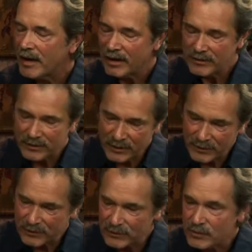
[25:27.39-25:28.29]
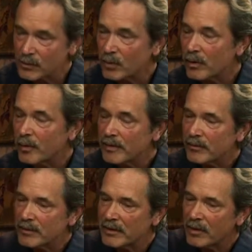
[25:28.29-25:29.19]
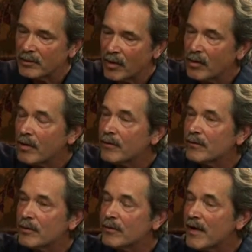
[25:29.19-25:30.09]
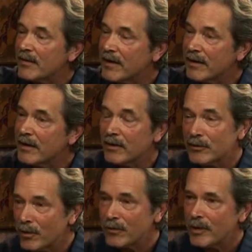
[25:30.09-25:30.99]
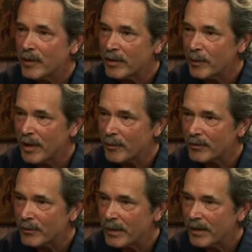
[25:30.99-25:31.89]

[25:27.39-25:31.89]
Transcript: And she says, "Sure, but don't go too fast down the hill and don't slip on the pebbles."